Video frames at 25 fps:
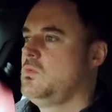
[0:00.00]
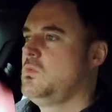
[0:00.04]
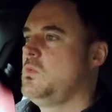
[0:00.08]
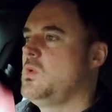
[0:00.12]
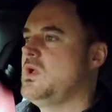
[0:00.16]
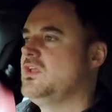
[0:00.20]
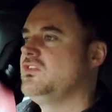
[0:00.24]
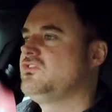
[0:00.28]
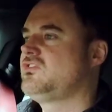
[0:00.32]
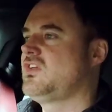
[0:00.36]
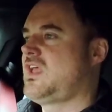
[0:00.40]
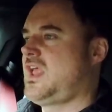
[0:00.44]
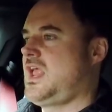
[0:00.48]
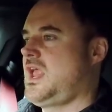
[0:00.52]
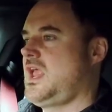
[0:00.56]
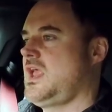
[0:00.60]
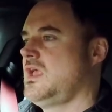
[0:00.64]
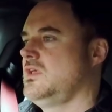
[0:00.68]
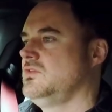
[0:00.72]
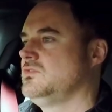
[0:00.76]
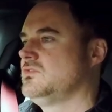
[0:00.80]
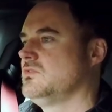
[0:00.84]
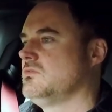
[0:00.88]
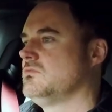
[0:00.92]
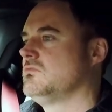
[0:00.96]
which
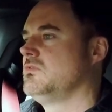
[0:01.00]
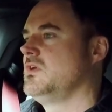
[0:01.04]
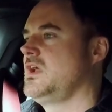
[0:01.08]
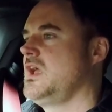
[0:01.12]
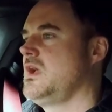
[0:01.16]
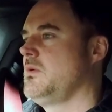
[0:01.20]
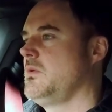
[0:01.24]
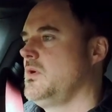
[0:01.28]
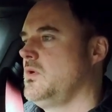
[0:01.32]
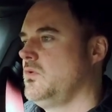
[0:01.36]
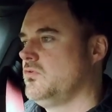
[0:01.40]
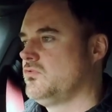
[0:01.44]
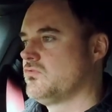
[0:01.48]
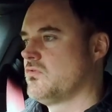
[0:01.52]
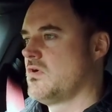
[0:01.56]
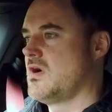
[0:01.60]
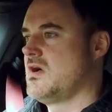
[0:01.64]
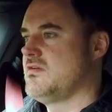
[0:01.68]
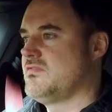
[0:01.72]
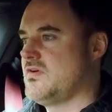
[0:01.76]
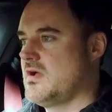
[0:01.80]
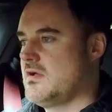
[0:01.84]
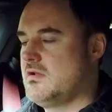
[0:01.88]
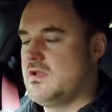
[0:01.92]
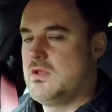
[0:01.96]
is rear-wheel
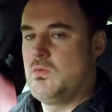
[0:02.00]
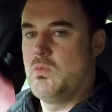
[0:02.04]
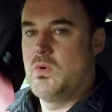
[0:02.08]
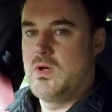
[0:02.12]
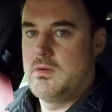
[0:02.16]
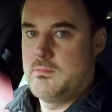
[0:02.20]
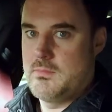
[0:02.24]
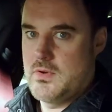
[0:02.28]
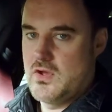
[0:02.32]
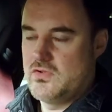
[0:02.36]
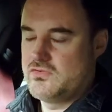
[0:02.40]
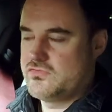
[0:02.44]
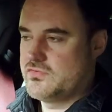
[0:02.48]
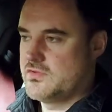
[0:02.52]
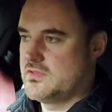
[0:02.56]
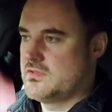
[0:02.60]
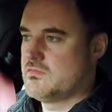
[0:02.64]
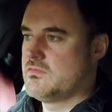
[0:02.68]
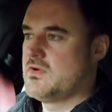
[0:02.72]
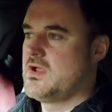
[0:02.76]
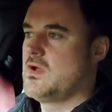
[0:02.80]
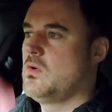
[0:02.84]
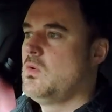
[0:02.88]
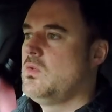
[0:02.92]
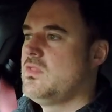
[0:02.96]
drive only, one motor at the
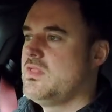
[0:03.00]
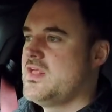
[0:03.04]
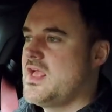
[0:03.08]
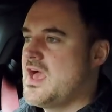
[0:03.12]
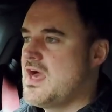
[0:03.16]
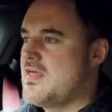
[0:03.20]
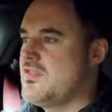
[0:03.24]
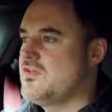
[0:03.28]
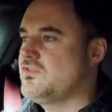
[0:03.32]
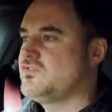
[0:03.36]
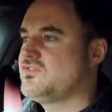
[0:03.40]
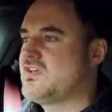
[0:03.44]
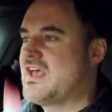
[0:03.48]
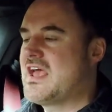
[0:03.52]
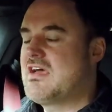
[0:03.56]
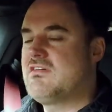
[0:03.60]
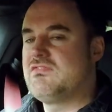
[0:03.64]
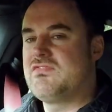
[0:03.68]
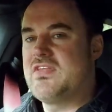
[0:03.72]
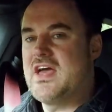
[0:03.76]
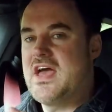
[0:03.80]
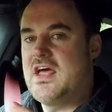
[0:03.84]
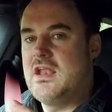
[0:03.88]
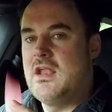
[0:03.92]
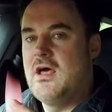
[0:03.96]
rear. All the others
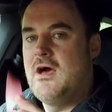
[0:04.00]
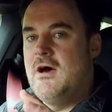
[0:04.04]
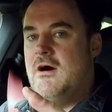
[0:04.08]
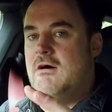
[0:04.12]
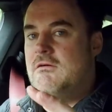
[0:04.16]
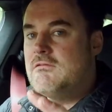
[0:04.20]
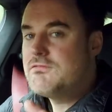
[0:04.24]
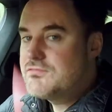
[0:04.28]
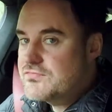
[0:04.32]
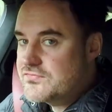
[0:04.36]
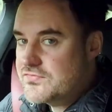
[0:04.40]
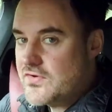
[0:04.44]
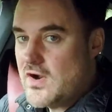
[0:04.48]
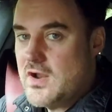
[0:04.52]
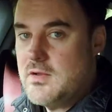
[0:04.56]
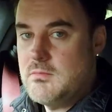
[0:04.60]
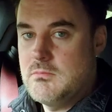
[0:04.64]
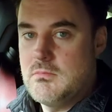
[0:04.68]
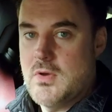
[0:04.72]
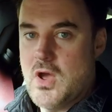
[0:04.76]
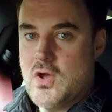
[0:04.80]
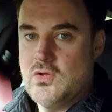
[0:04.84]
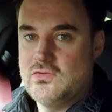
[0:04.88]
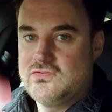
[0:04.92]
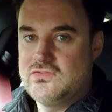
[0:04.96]
have that
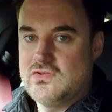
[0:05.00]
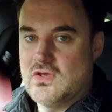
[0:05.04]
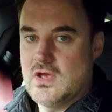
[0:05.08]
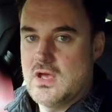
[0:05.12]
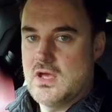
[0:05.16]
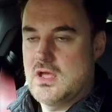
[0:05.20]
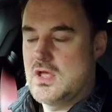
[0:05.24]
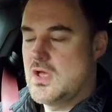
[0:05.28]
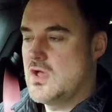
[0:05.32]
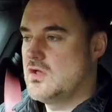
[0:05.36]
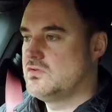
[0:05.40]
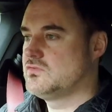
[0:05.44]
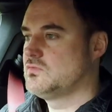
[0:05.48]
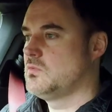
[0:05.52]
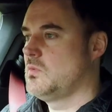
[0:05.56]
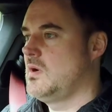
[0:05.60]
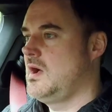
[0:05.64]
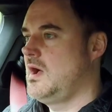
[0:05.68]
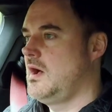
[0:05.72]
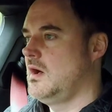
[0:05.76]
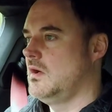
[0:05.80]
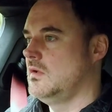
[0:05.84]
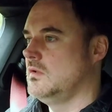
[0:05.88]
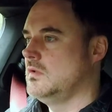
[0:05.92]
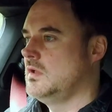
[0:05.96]
front motor as
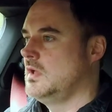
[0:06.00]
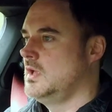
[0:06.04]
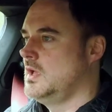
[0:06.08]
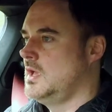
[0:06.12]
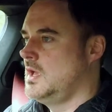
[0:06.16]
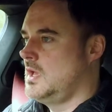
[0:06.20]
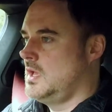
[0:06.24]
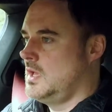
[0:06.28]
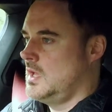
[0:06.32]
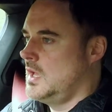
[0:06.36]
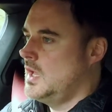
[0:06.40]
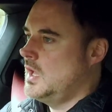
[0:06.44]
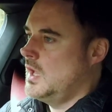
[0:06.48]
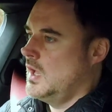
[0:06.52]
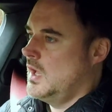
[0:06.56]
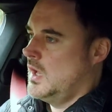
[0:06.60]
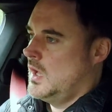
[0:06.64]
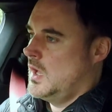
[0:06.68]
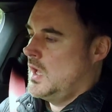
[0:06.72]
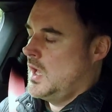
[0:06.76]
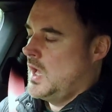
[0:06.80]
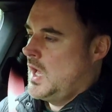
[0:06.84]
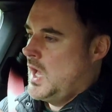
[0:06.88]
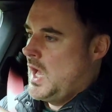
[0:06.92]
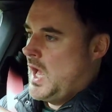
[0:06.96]
well.
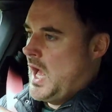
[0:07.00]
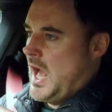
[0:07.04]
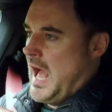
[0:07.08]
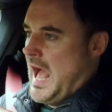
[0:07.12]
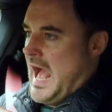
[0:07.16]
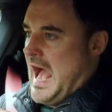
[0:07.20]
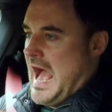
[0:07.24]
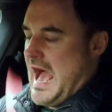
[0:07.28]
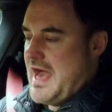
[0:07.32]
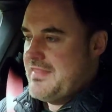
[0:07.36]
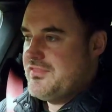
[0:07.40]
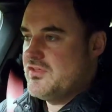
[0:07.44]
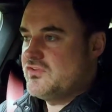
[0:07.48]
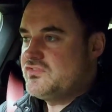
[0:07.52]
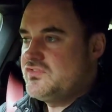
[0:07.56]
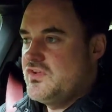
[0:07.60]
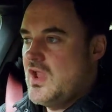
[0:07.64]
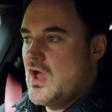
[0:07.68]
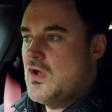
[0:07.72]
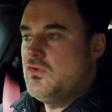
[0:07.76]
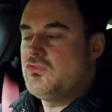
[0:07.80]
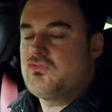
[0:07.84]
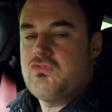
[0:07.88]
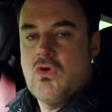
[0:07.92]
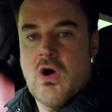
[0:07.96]
And there's
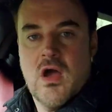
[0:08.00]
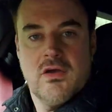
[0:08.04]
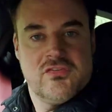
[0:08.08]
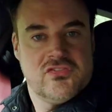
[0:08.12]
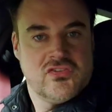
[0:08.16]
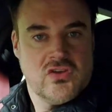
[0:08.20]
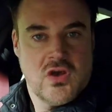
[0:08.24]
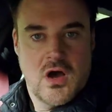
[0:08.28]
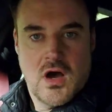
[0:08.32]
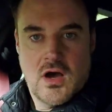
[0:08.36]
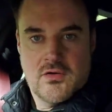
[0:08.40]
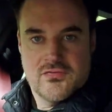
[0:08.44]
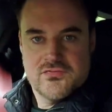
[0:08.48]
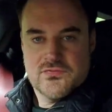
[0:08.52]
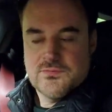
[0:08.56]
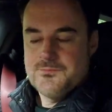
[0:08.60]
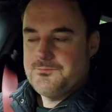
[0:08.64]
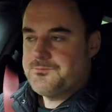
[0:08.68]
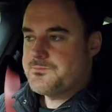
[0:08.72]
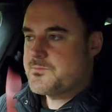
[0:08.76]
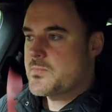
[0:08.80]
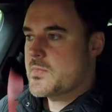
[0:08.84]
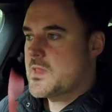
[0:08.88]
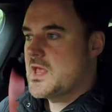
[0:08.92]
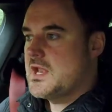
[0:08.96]
no drive shaft
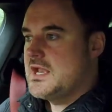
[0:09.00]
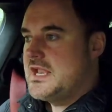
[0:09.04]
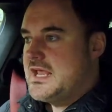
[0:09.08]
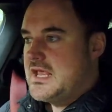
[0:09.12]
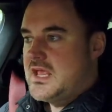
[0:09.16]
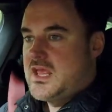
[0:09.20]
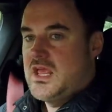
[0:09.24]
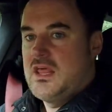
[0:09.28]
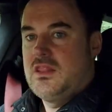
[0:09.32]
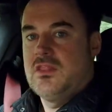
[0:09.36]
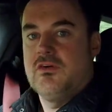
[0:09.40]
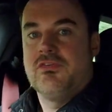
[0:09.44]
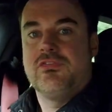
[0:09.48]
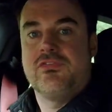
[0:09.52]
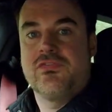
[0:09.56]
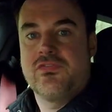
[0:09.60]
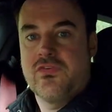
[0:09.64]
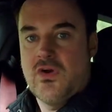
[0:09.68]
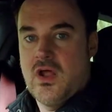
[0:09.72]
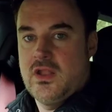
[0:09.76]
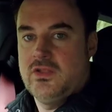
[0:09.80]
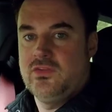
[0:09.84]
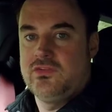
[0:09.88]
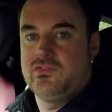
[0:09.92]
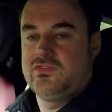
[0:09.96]
linking the
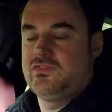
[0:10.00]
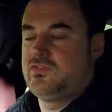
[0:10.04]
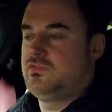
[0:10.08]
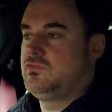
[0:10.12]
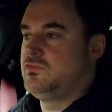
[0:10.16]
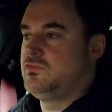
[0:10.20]
front